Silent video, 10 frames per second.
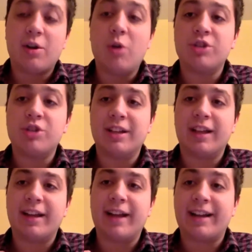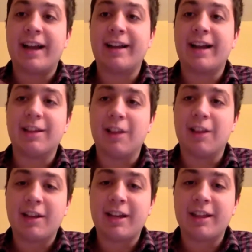oh shit, like I kind of got
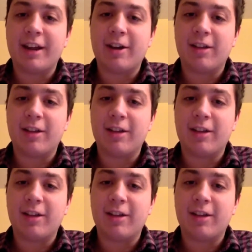lucky there.